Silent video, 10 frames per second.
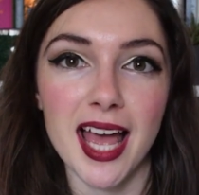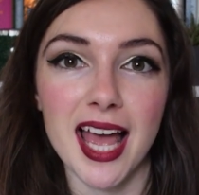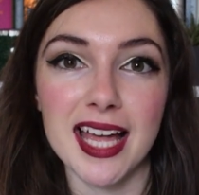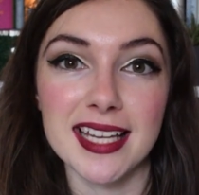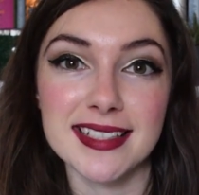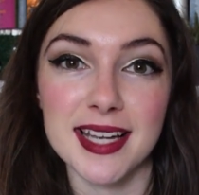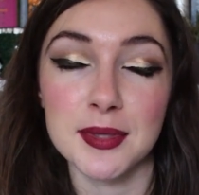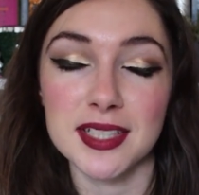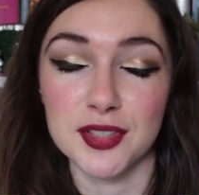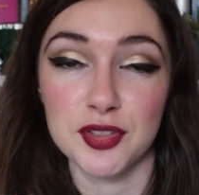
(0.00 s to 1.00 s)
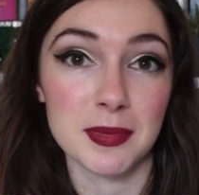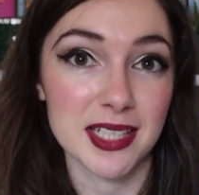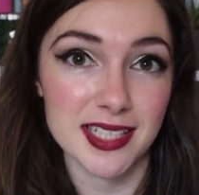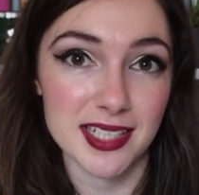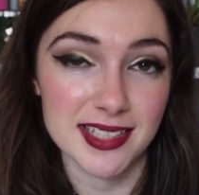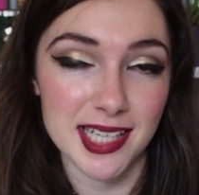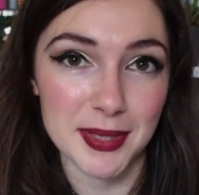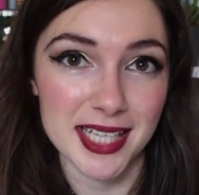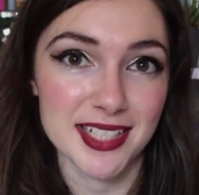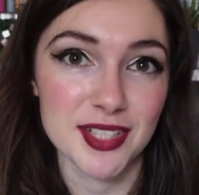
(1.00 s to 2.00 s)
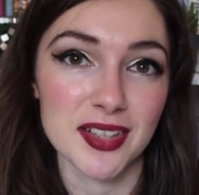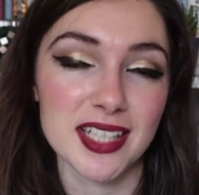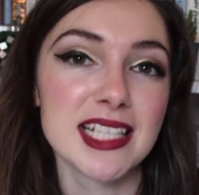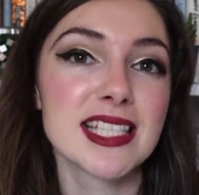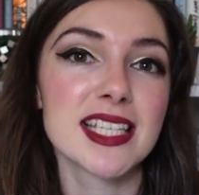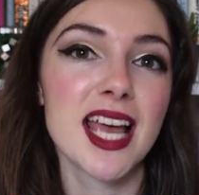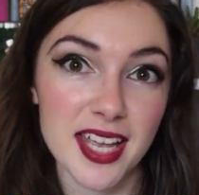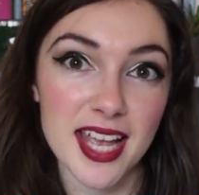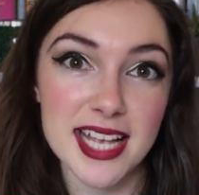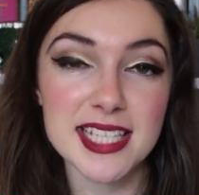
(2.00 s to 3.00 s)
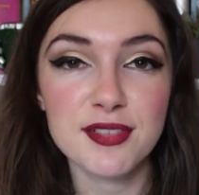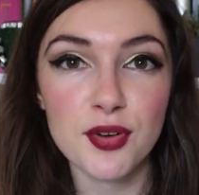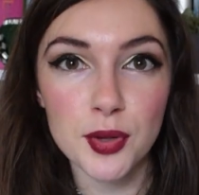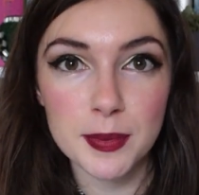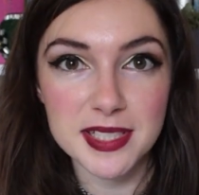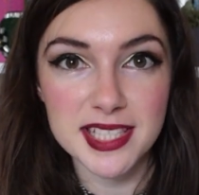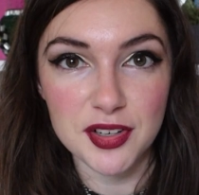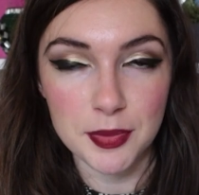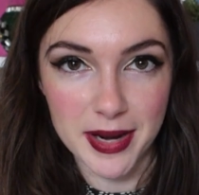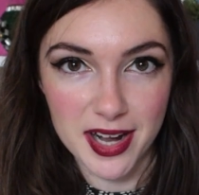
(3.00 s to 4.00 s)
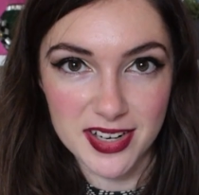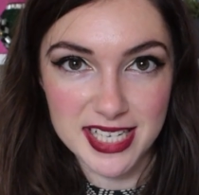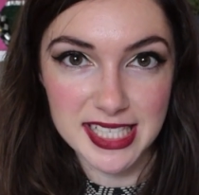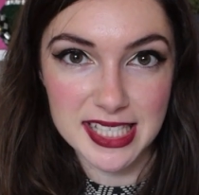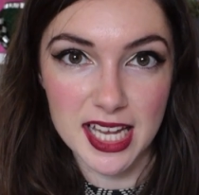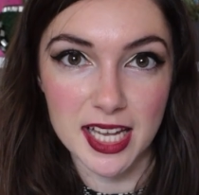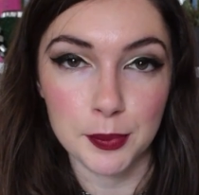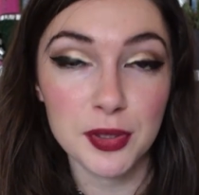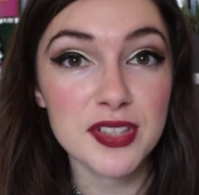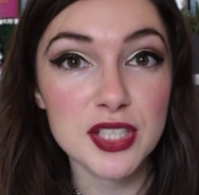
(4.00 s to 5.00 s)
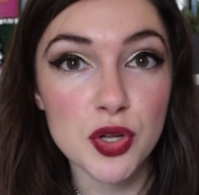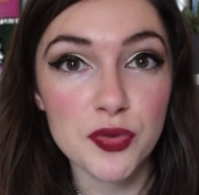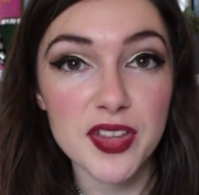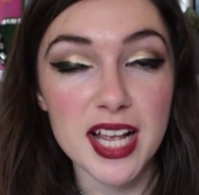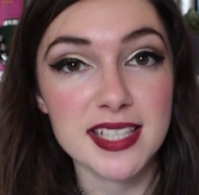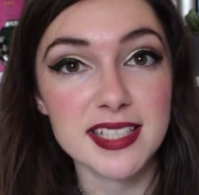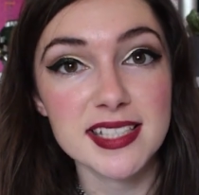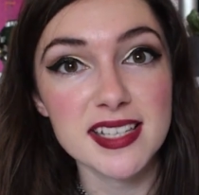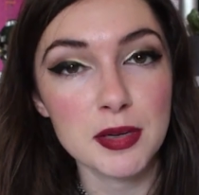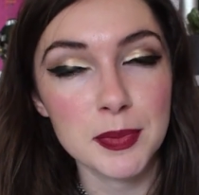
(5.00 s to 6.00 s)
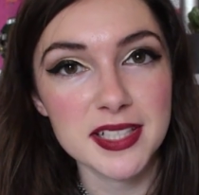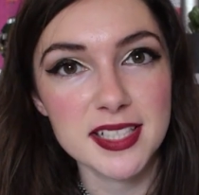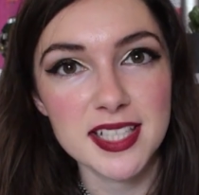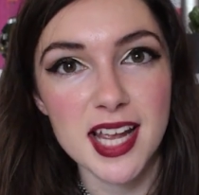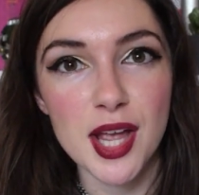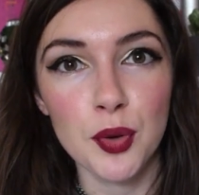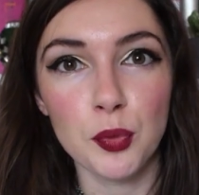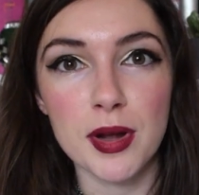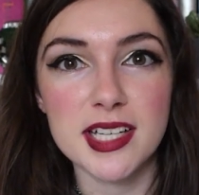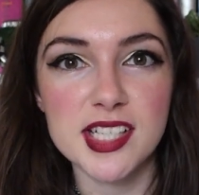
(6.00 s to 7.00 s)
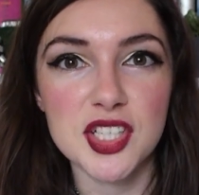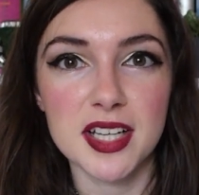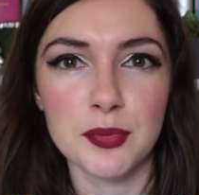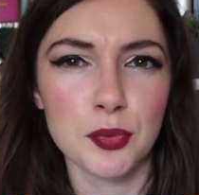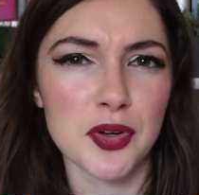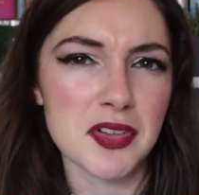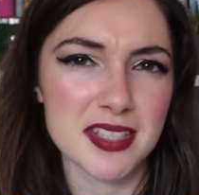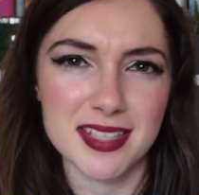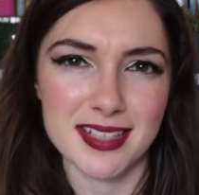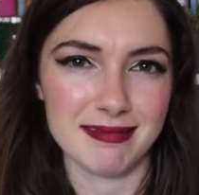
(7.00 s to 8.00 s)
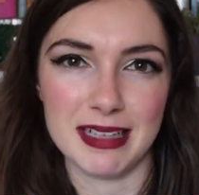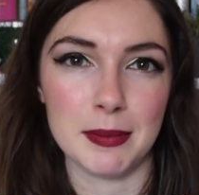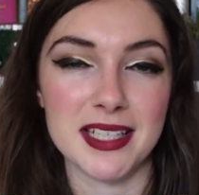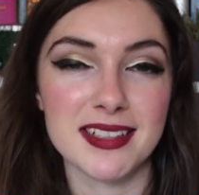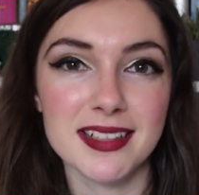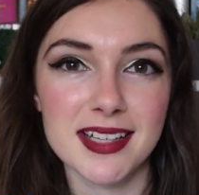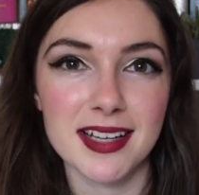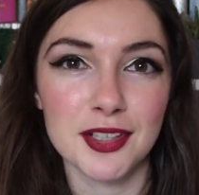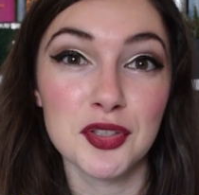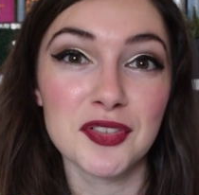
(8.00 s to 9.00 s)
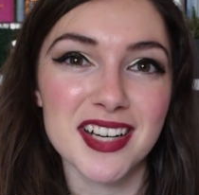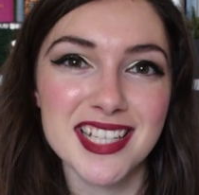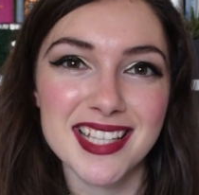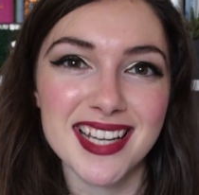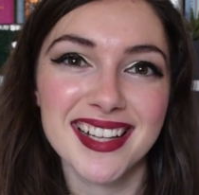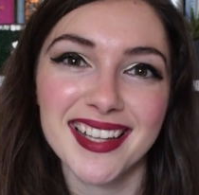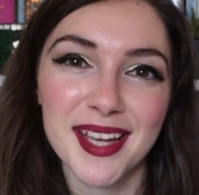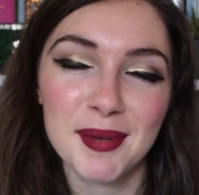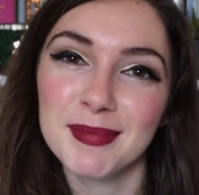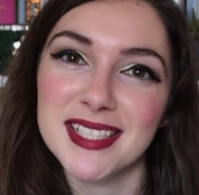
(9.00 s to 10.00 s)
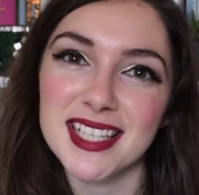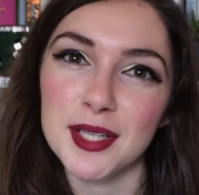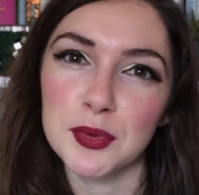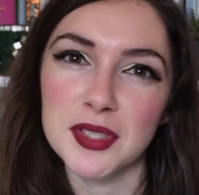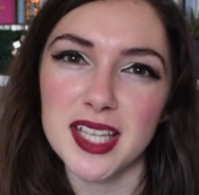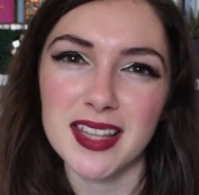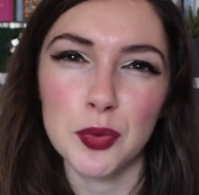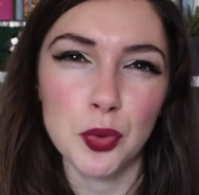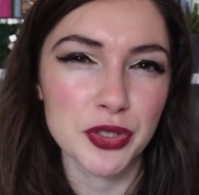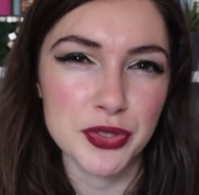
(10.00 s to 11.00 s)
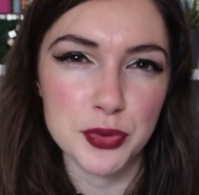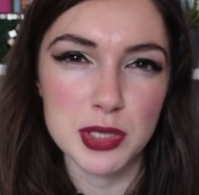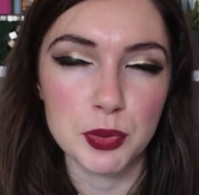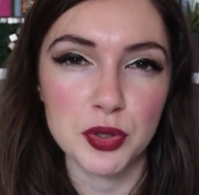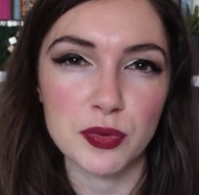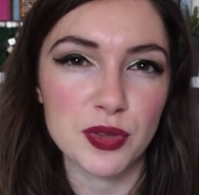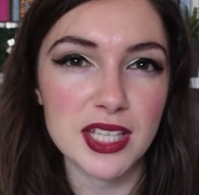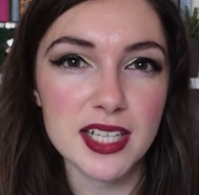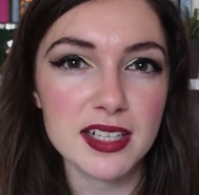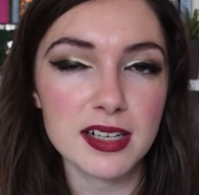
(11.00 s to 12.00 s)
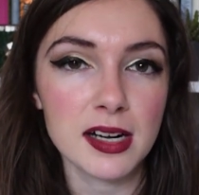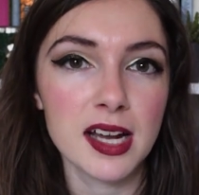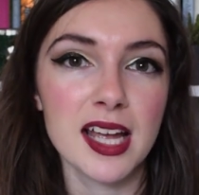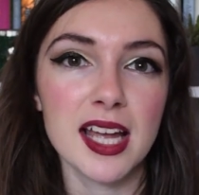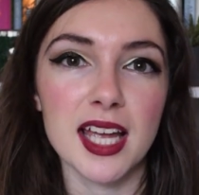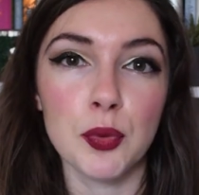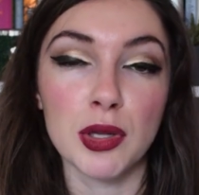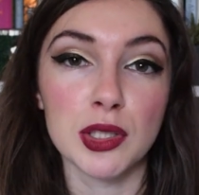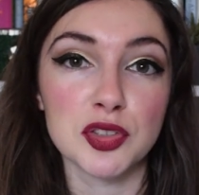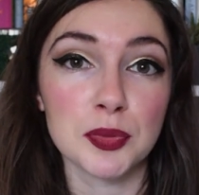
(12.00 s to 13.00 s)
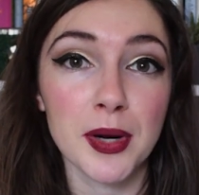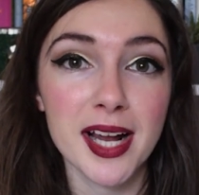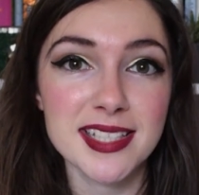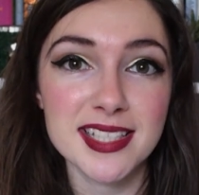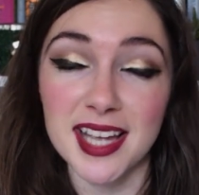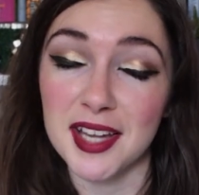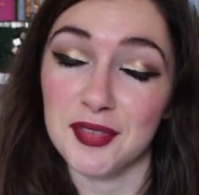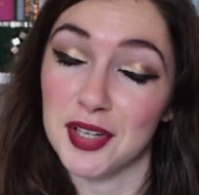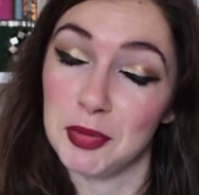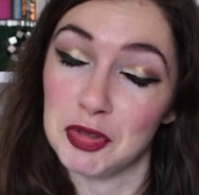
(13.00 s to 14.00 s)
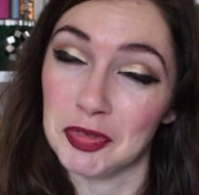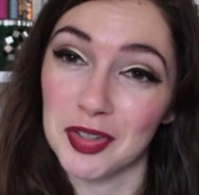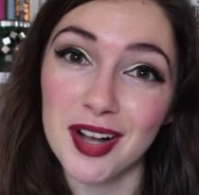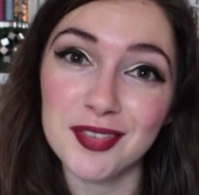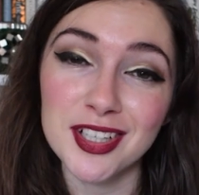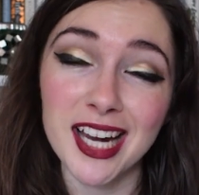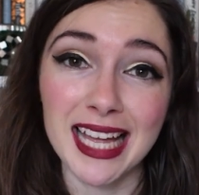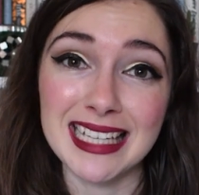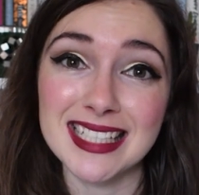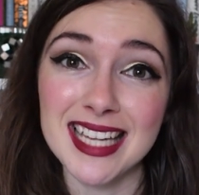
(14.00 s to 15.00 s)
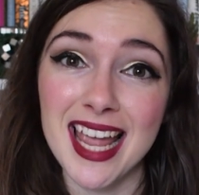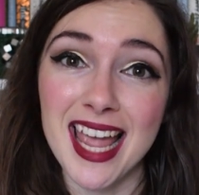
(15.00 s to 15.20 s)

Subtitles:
and I was extremely excited to get my hands on this. It's the follow-up to Sarah Perry's previous novel, The Essex Serpent, which was, universally acclaimed. It was, I think, Waterstone's Book of the Year. It won lots of prizes, it had a very beautiful cover, and